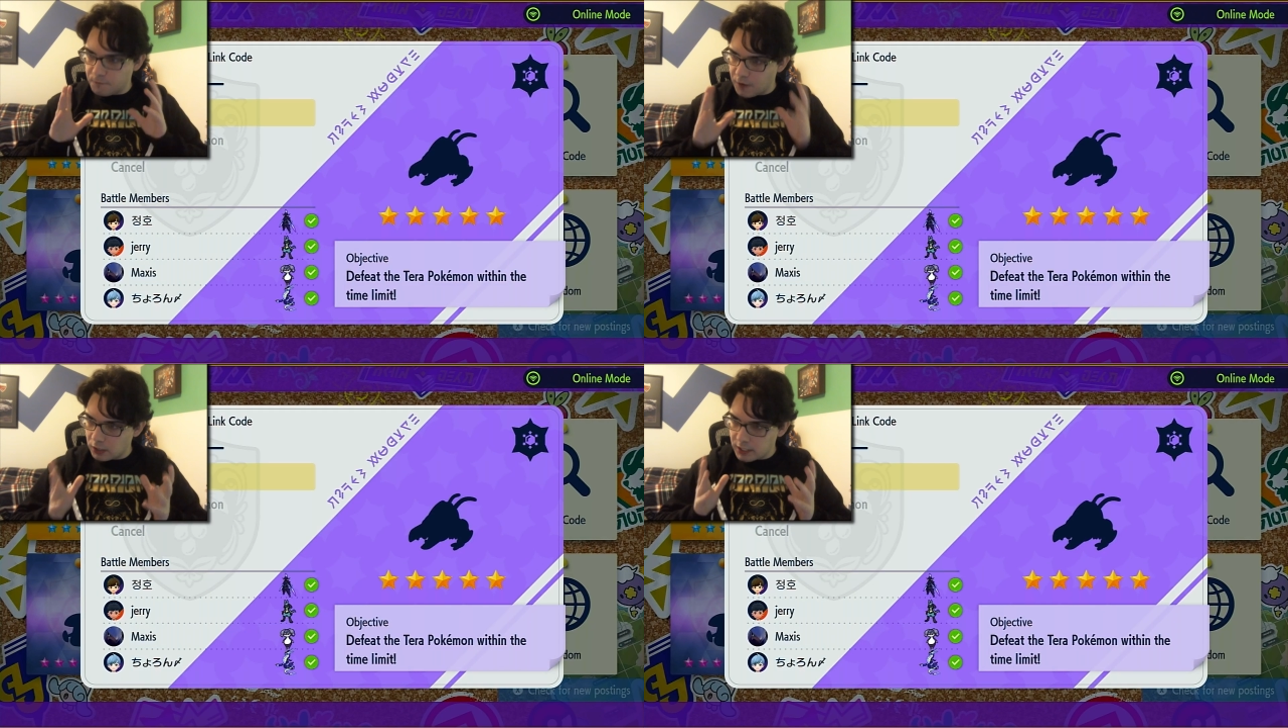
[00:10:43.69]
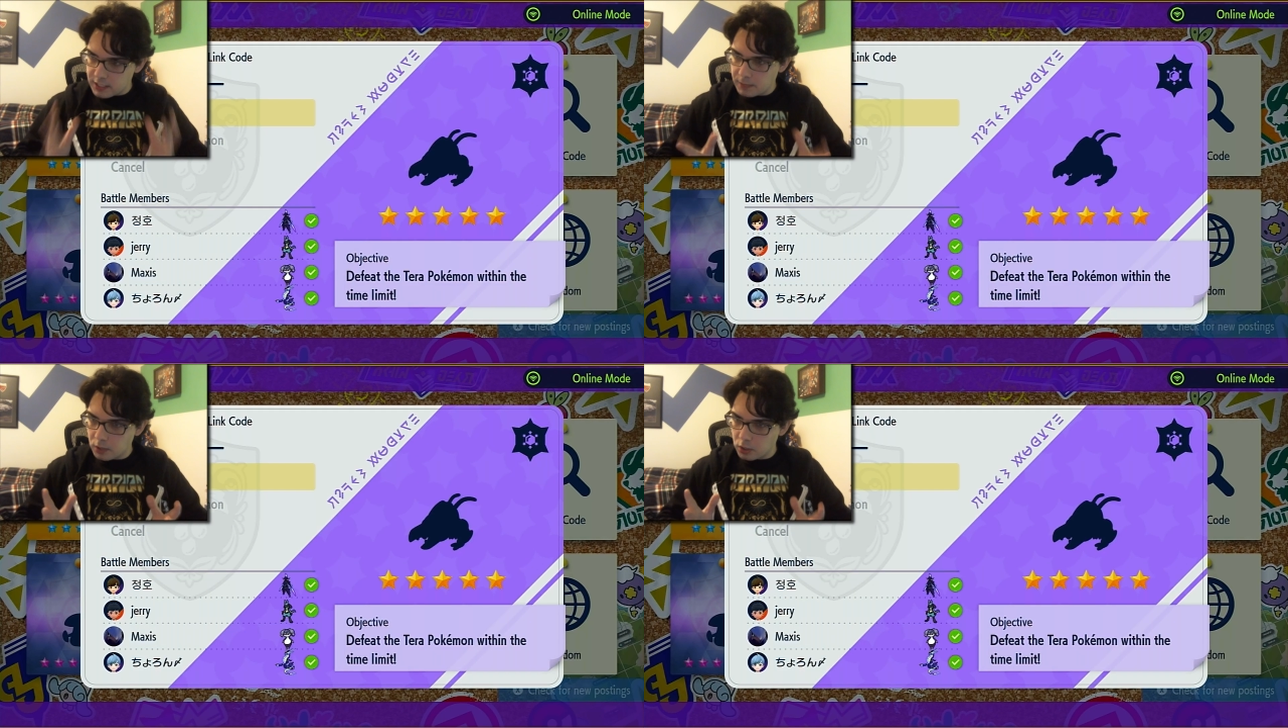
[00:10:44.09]
fairly
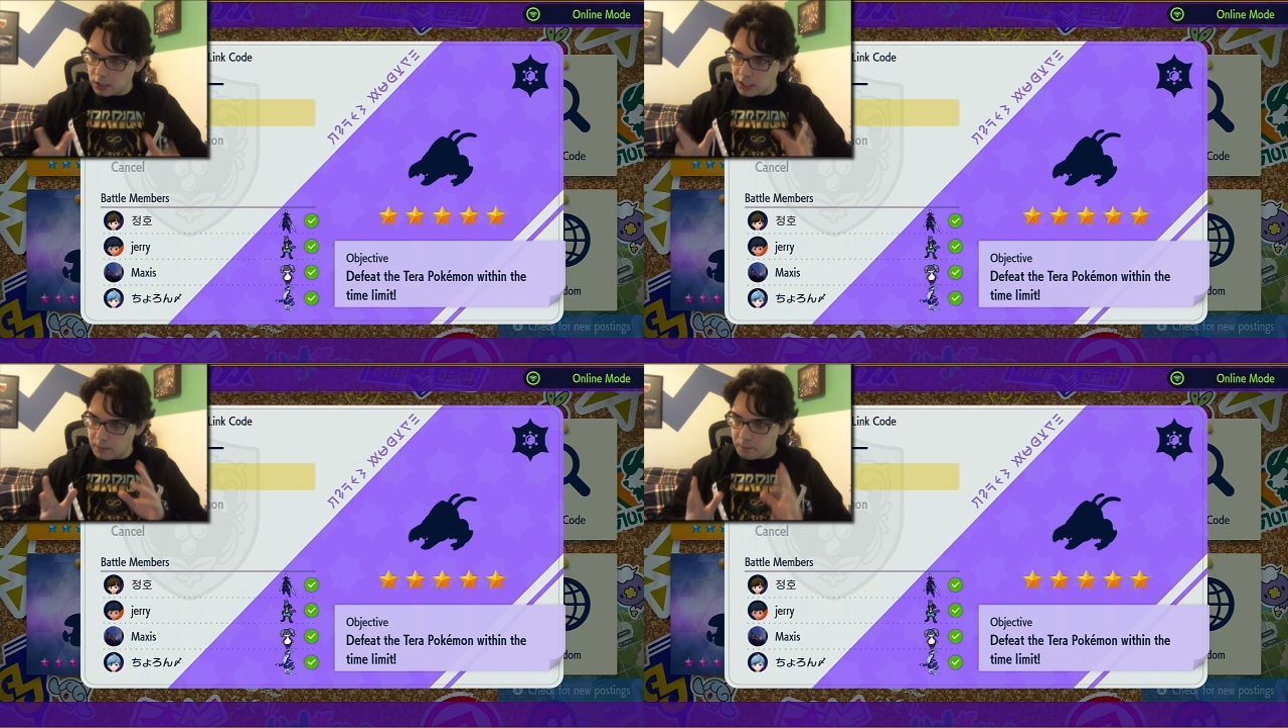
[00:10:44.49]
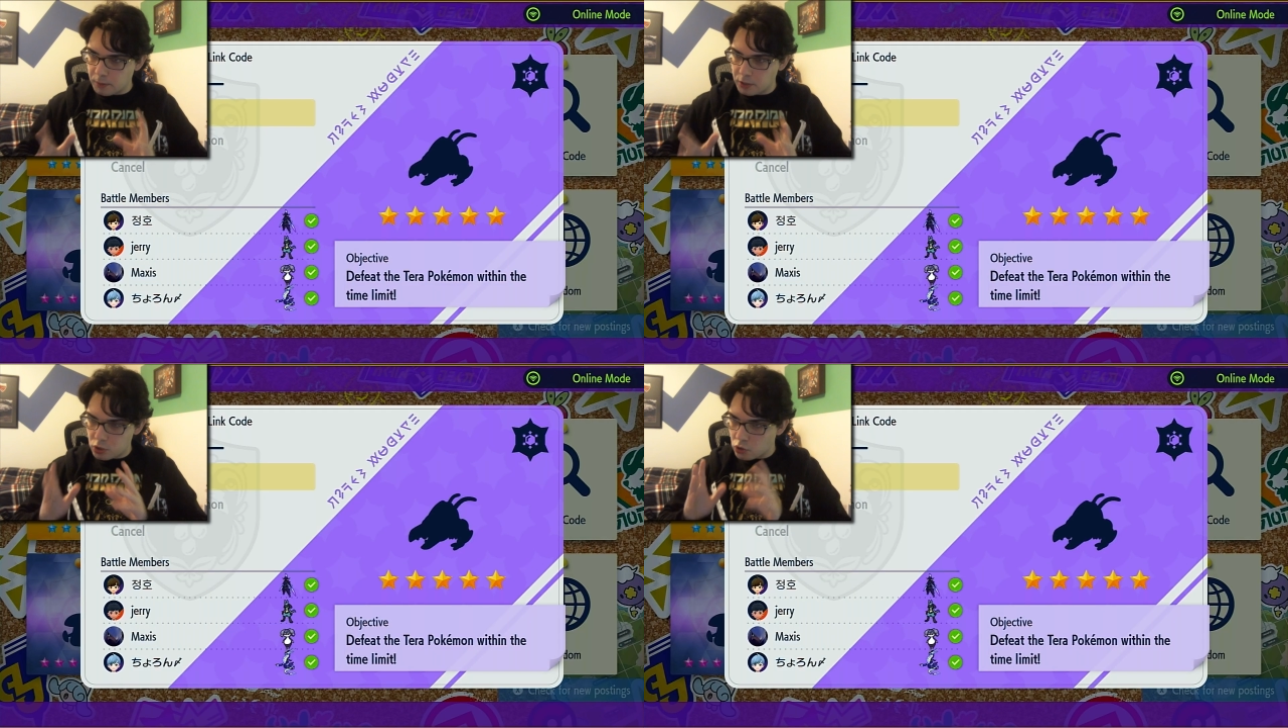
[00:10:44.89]
similarly,
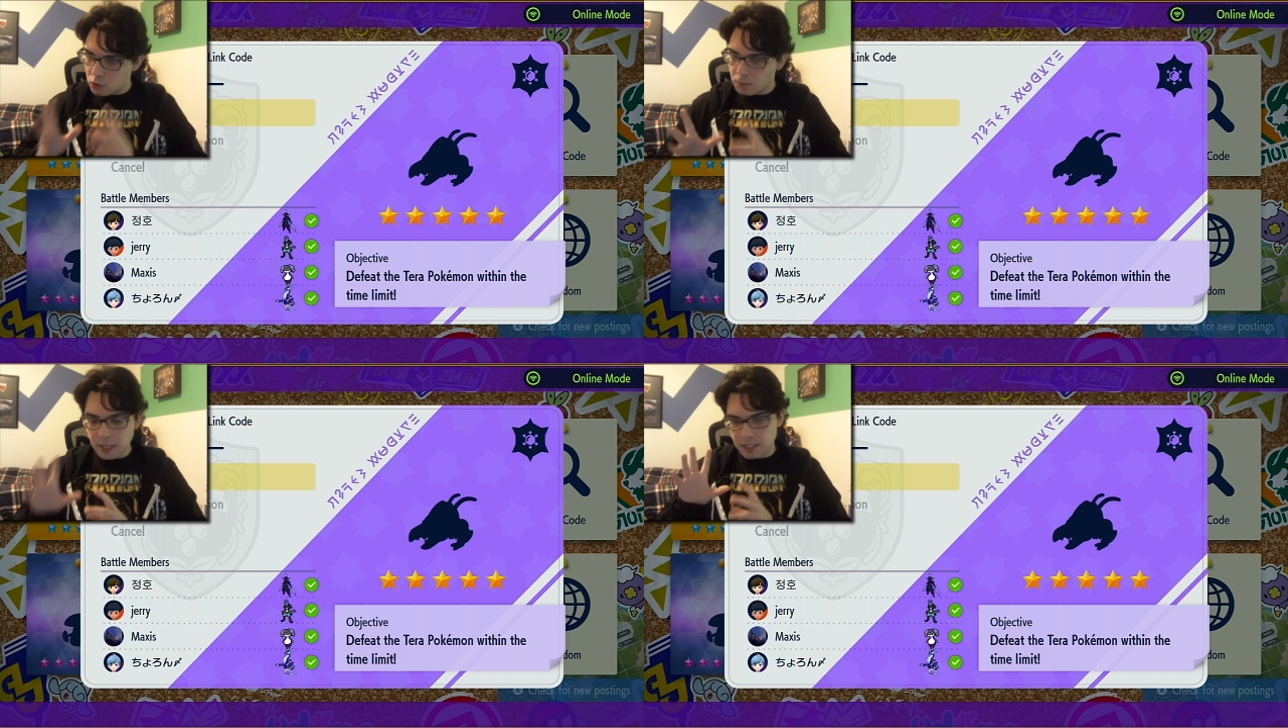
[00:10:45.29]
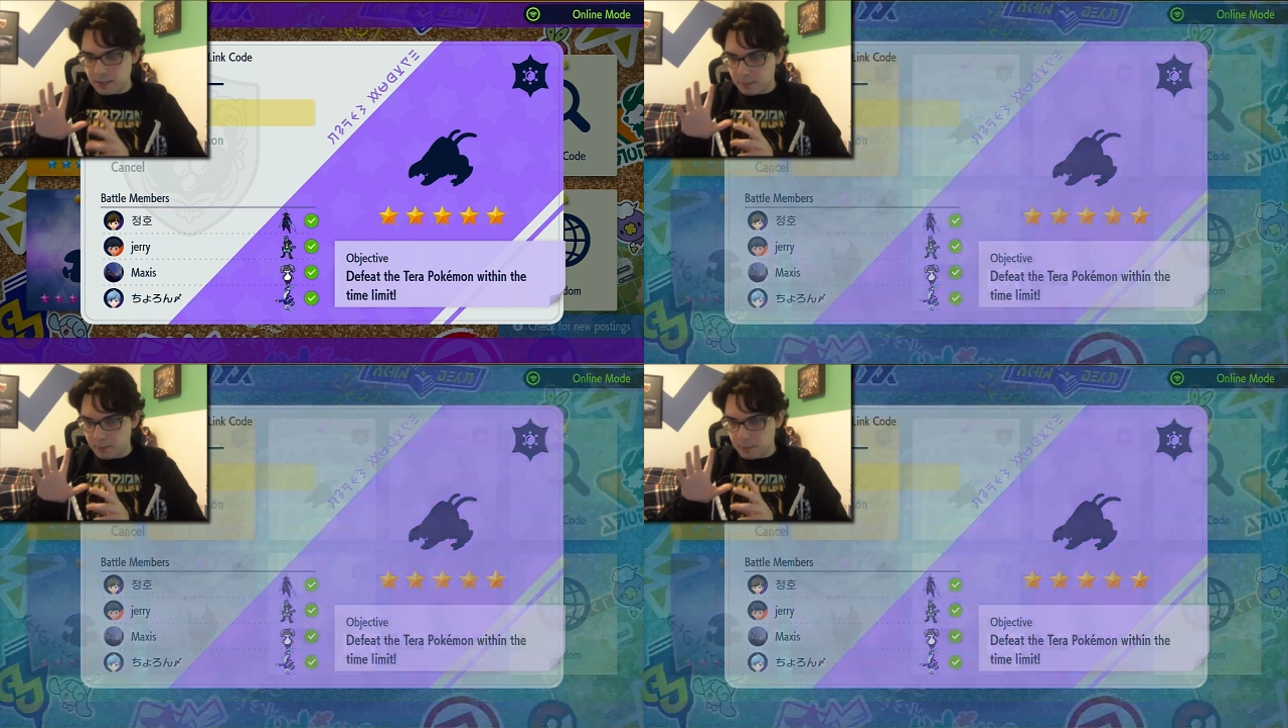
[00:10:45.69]
but the Zoom Lens is